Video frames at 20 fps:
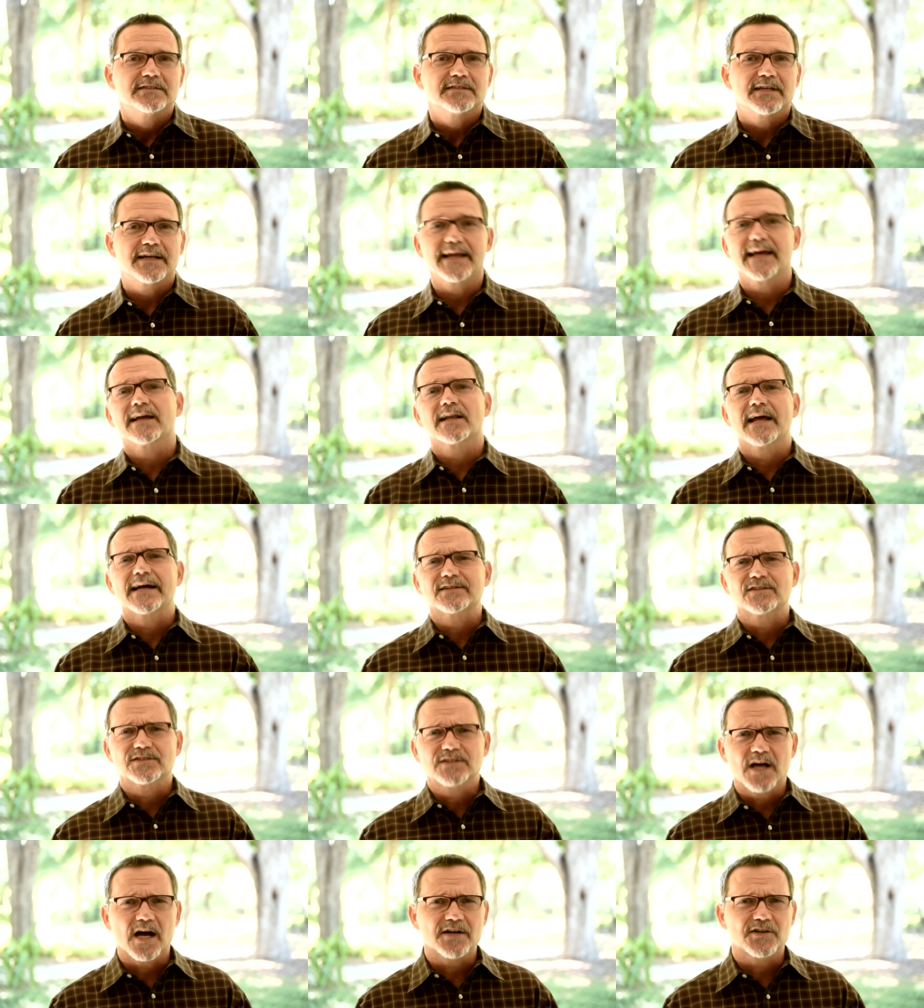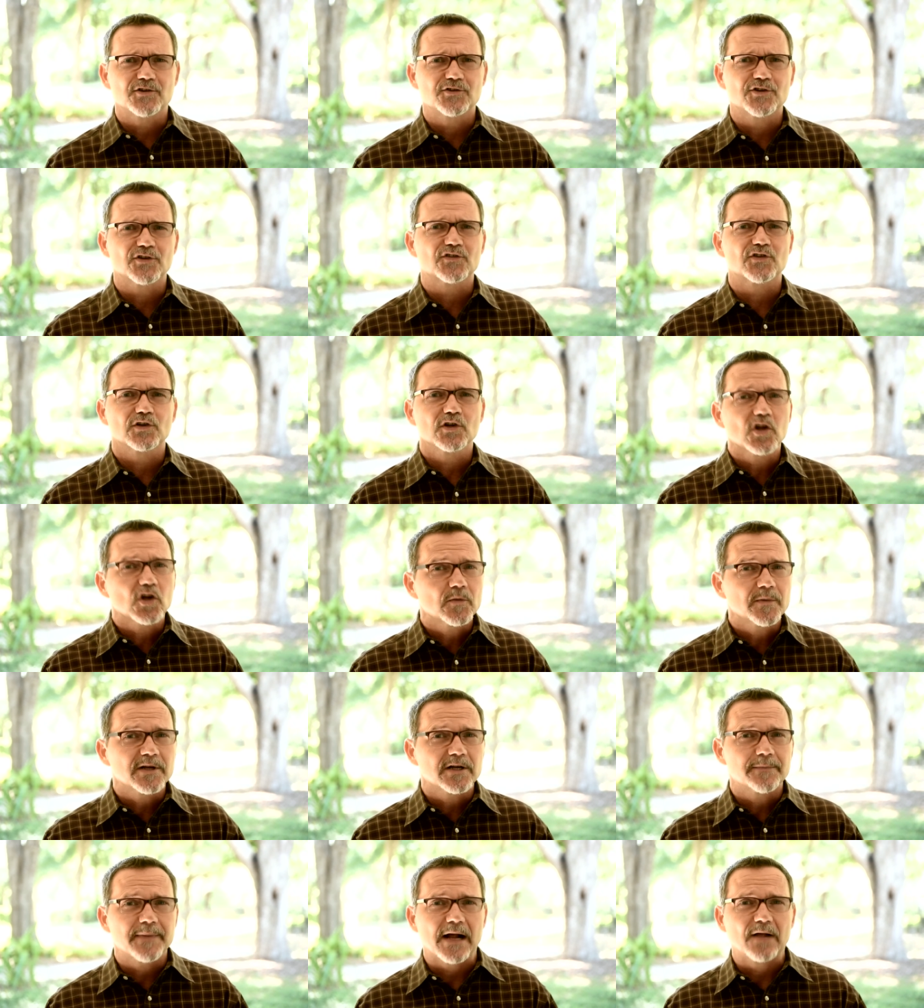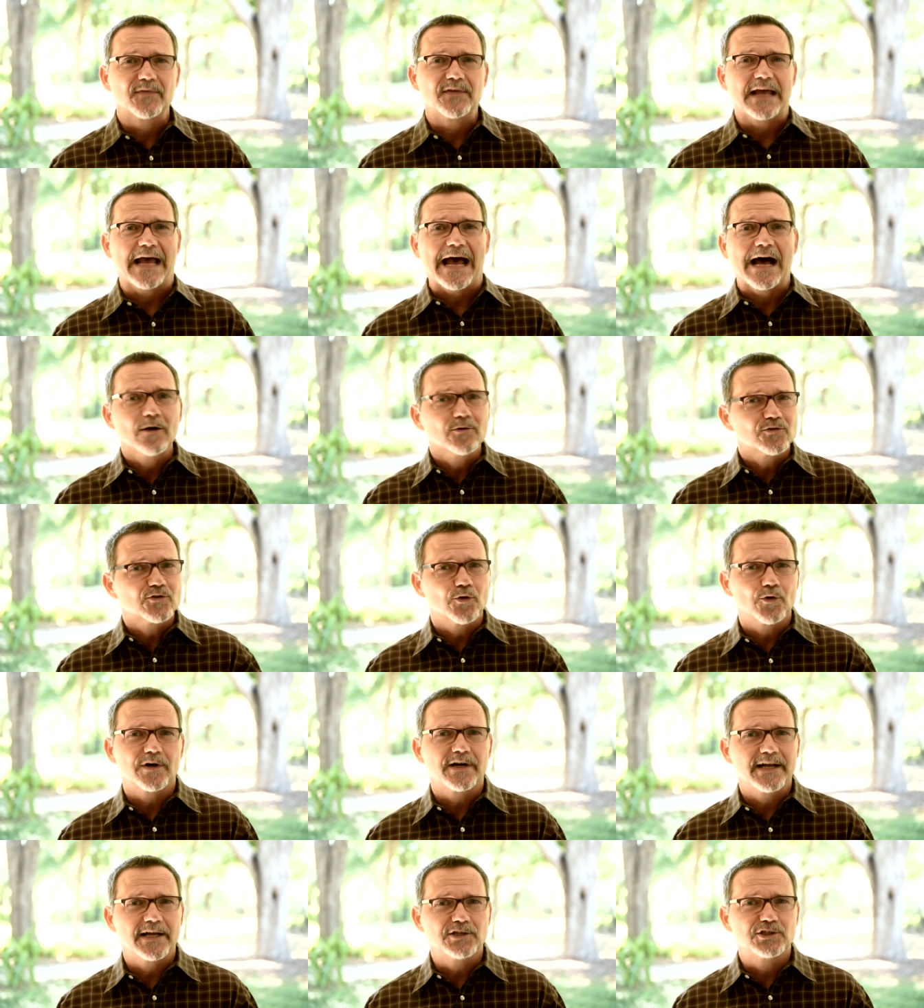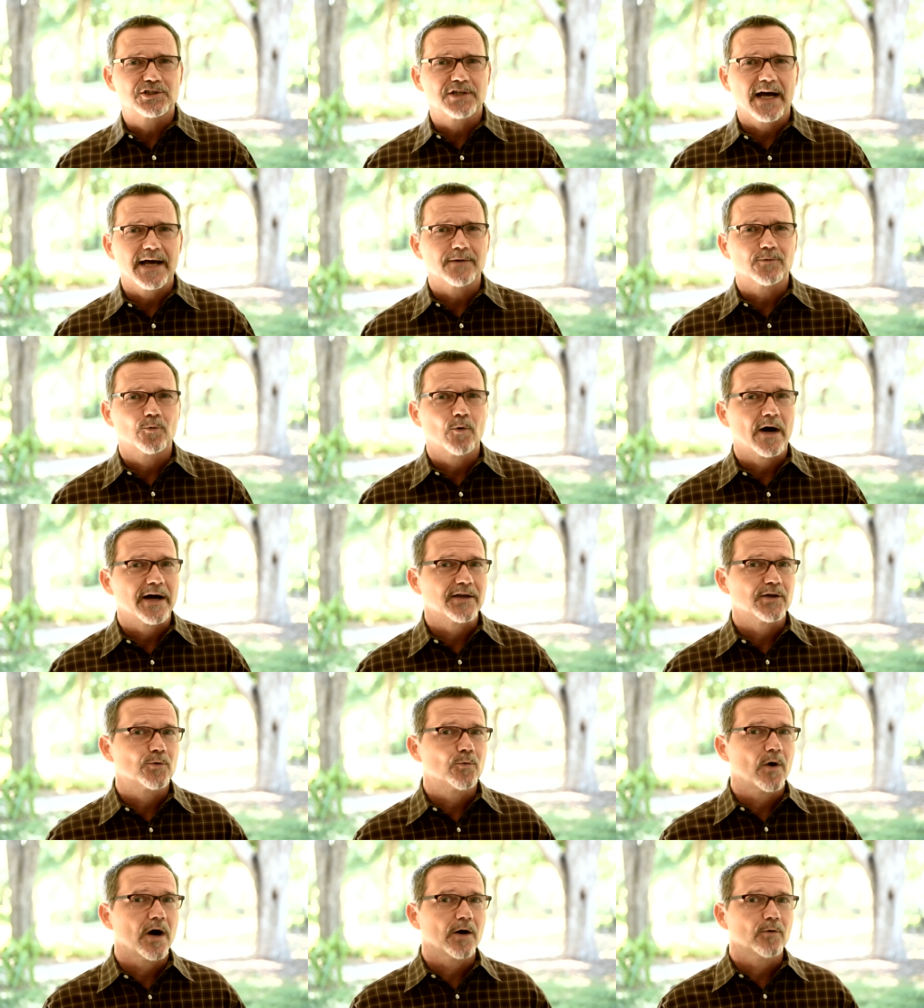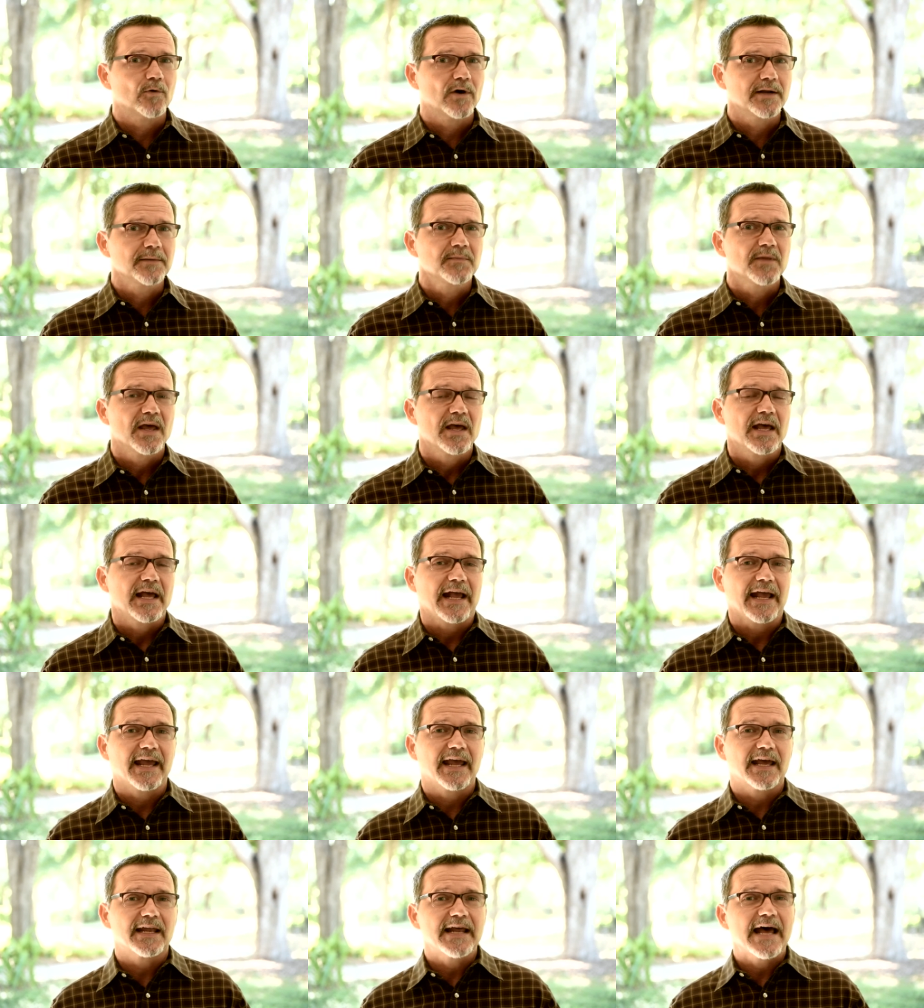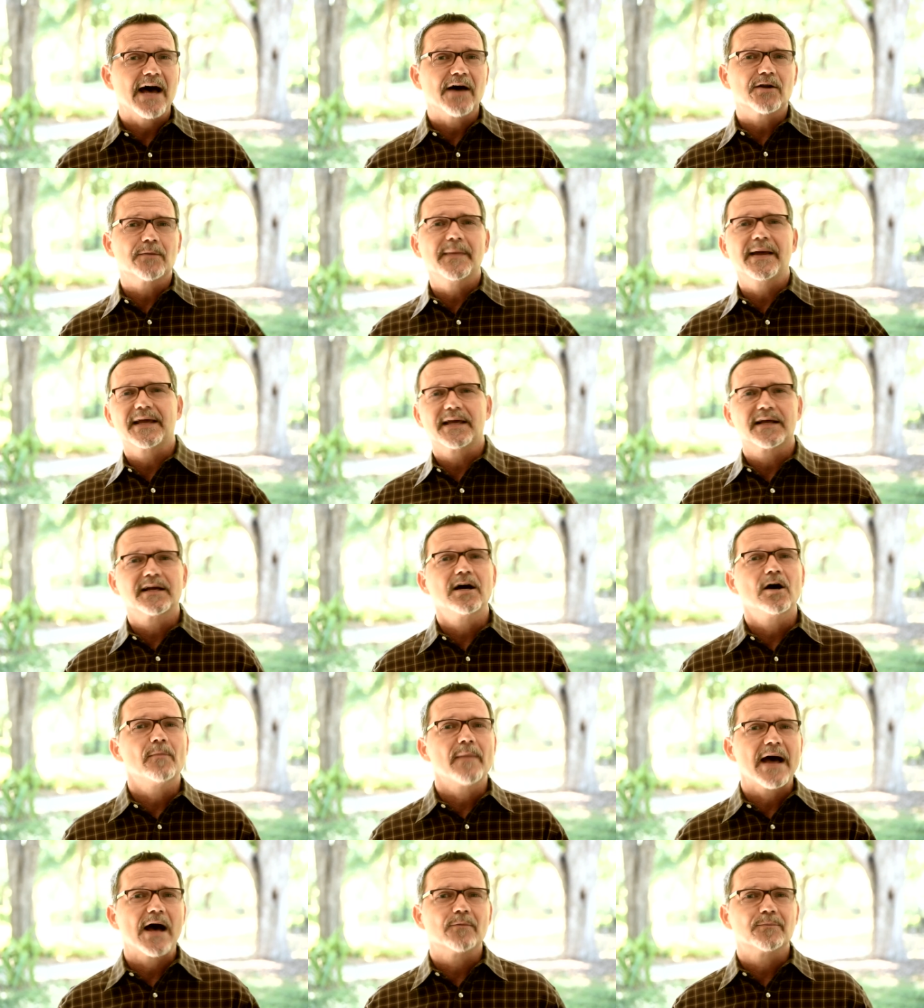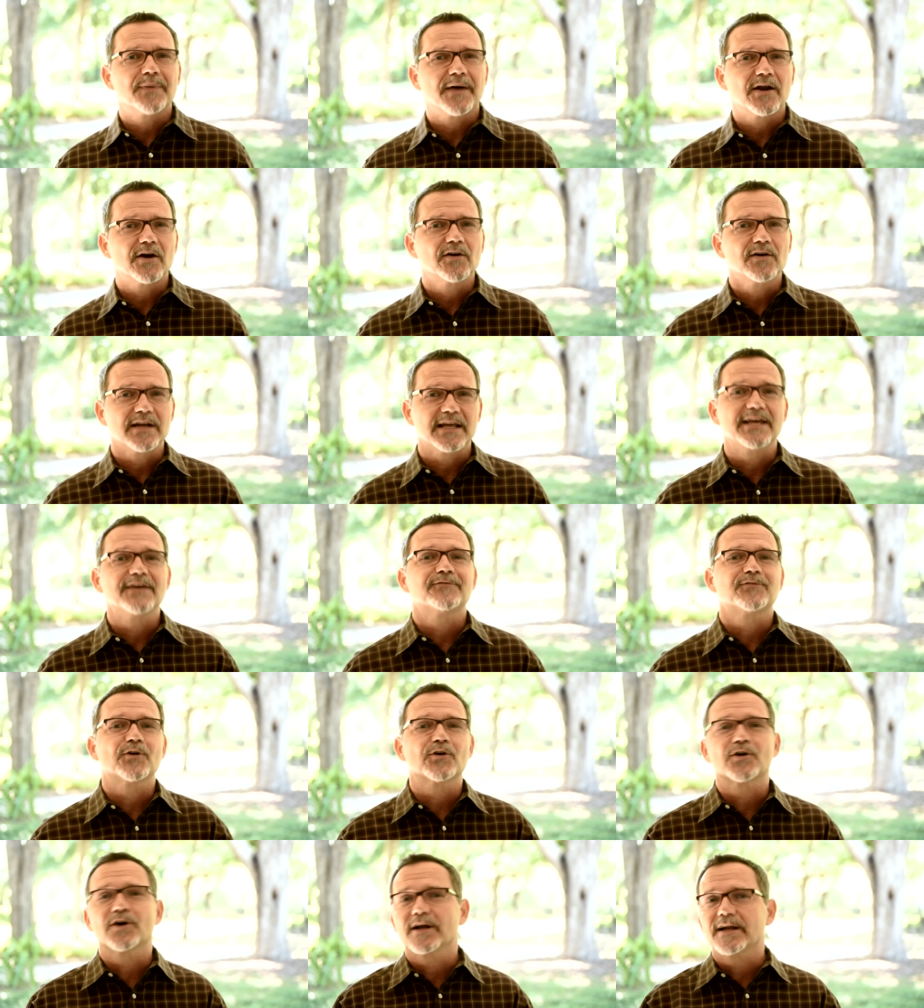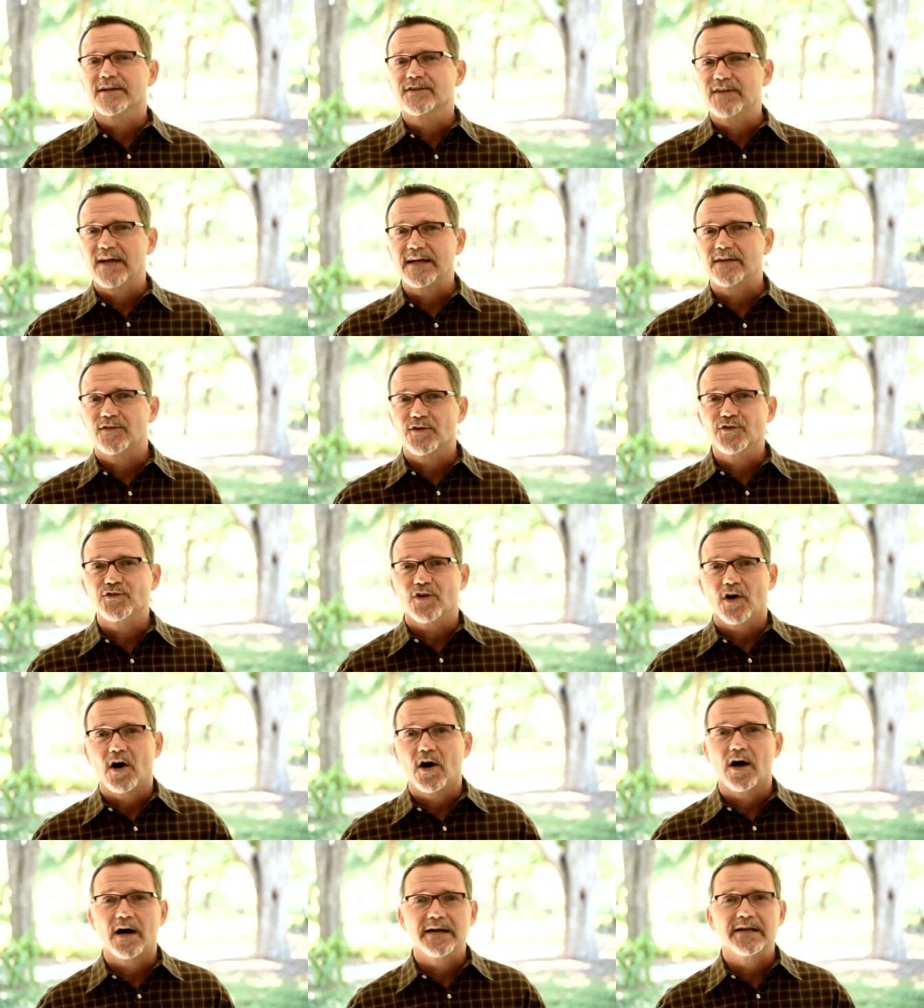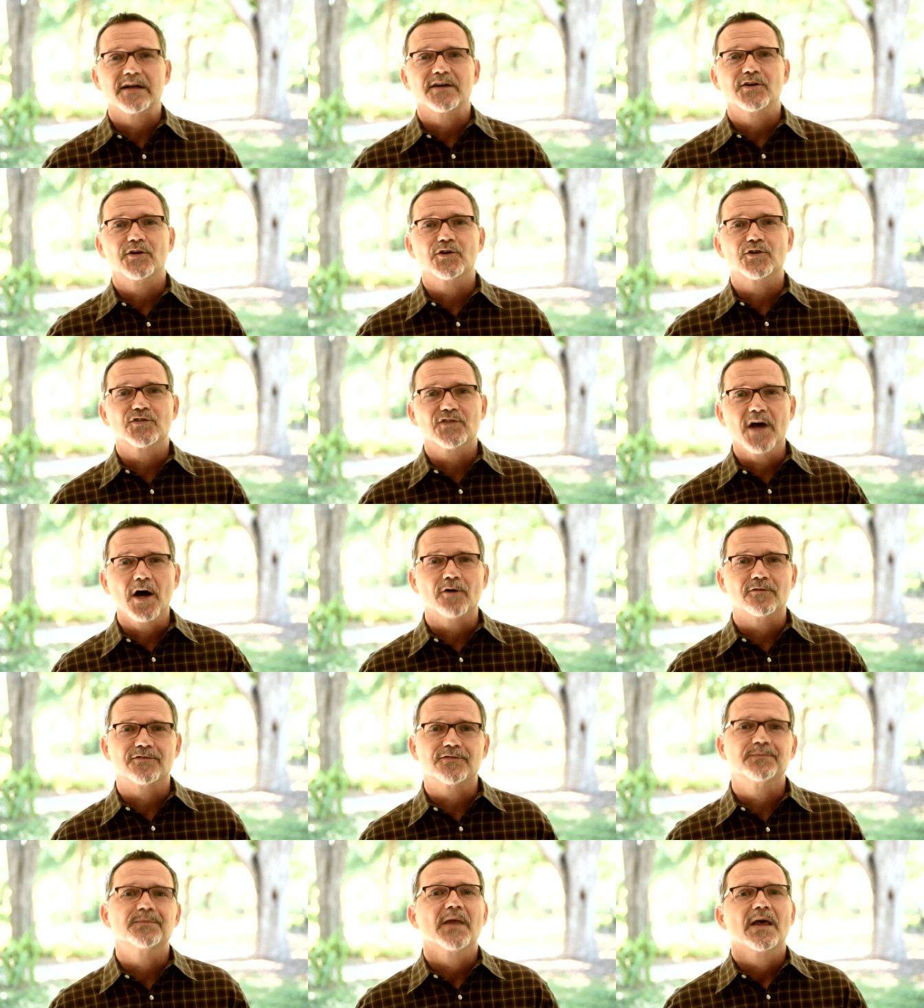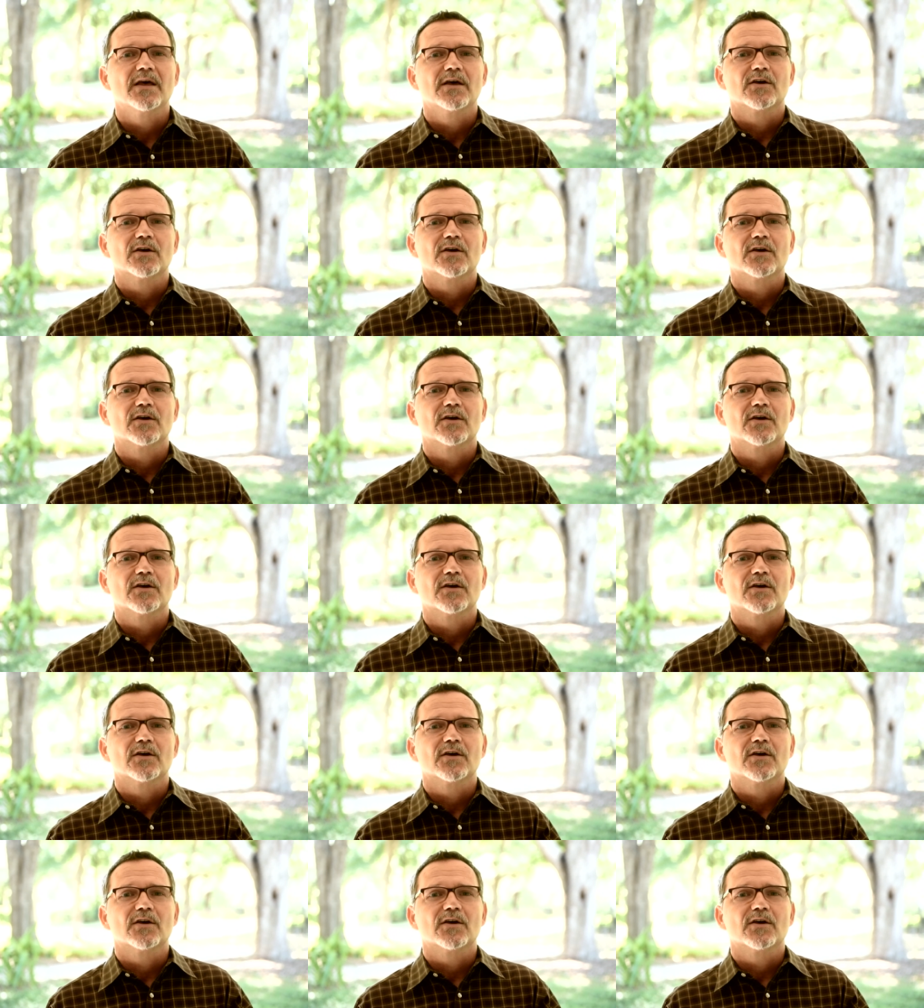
Today I'd like to talk to you just a little bit about the outdoor headshot, why you'd want one, and how to make it come out better if you're going to take this on yourself.